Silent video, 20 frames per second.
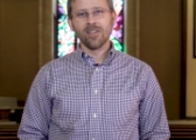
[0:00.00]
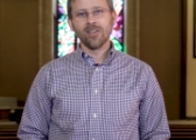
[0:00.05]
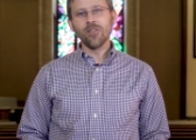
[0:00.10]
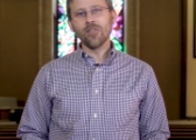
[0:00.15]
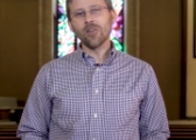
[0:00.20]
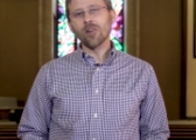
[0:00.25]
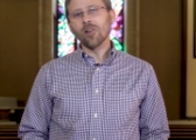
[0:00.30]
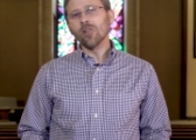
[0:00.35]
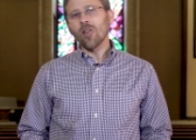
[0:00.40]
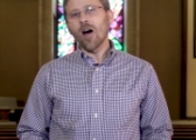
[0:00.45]
Now,
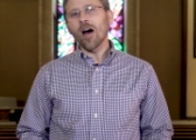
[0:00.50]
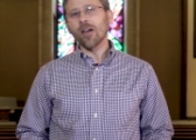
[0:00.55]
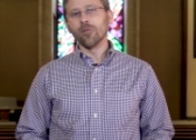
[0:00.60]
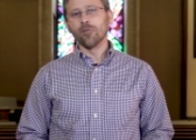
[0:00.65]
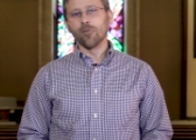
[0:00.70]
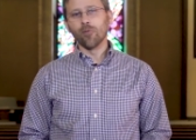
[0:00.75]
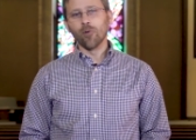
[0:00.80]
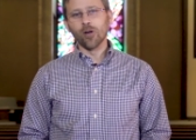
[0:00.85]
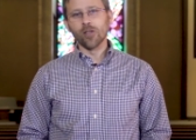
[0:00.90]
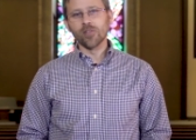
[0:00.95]
there are a lot
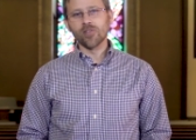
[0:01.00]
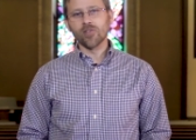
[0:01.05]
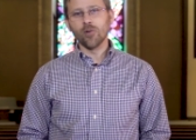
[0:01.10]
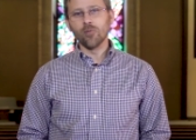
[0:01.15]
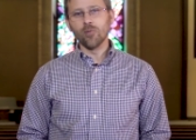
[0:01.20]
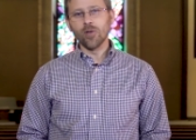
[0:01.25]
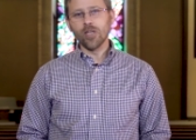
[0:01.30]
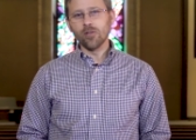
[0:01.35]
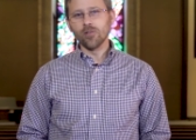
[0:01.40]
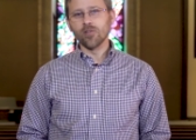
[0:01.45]
of words
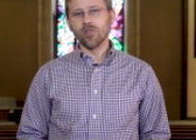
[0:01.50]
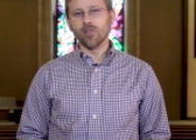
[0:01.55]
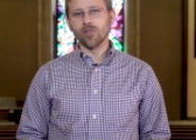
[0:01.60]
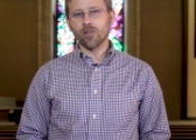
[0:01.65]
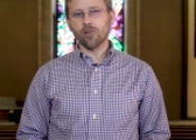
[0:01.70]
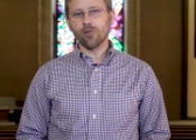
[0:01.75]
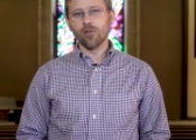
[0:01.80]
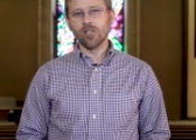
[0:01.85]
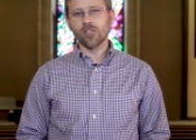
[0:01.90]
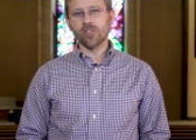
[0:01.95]
that we use as
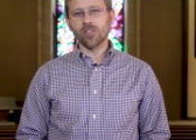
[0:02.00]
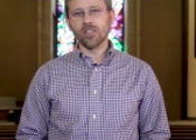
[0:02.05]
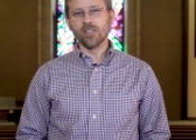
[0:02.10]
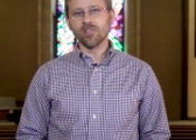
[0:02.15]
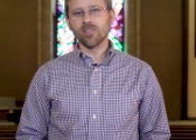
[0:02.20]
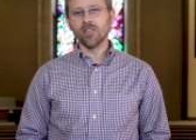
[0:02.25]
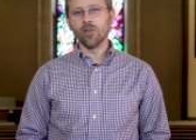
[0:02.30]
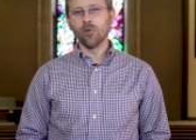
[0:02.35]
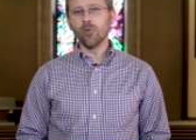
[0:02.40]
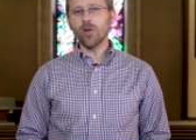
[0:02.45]

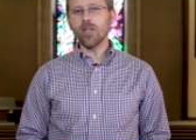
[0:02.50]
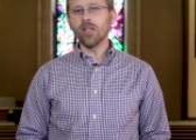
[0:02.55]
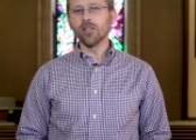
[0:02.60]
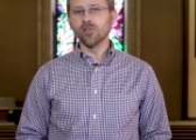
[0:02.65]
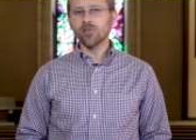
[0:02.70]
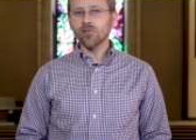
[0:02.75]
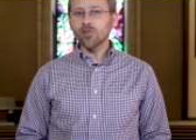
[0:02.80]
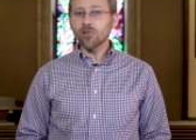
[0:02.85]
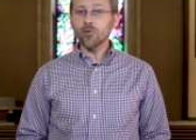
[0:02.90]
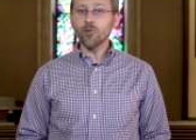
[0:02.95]
Christians that we
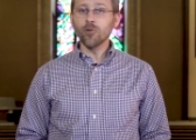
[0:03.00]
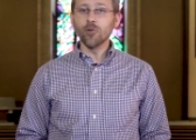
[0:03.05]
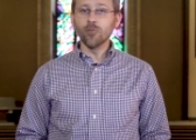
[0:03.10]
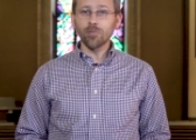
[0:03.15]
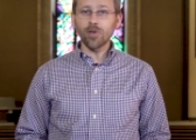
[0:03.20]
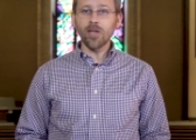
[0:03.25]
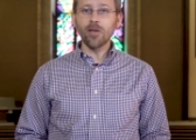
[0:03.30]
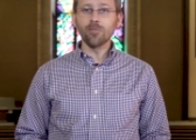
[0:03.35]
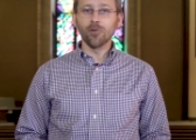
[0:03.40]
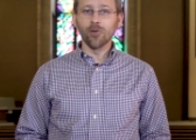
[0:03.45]

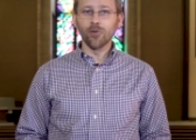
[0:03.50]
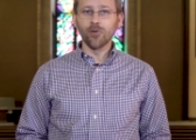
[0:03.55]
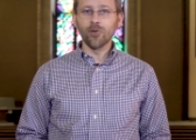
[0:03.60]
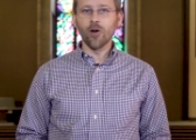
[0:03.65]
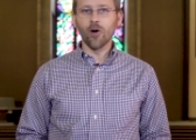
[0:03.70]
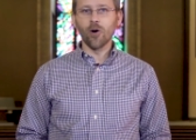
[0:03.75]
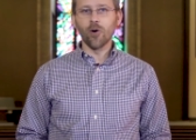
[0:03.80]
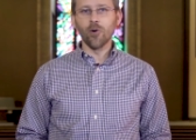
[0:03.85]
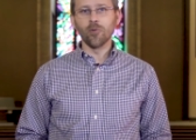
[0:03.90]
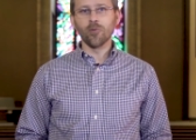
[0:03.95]
assume people
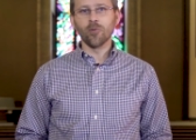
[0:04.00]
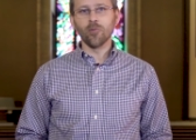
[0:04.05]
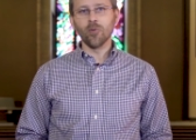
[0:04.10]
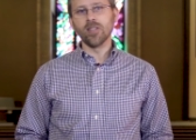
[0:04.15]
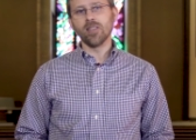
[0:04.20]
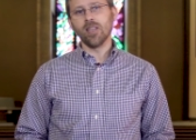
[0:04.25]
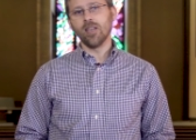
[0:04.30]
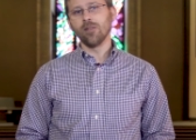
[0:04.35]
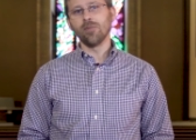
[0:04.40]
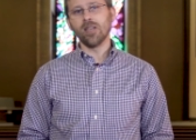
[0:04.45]
know
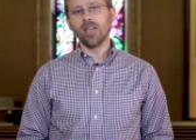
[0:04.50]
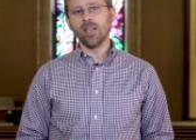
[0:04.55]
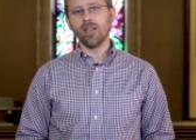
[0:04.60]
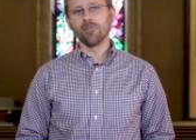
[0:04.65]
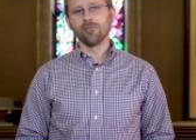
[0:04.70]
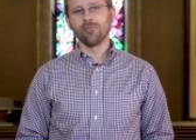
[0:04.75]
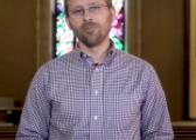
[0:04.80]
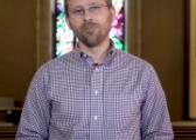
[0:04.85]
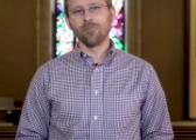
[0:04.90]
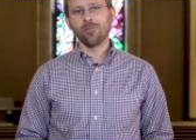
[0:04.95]
what they
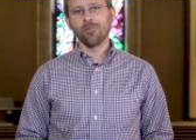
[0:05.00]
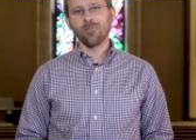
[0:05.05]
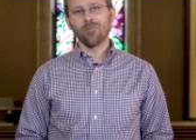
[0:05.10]
mean.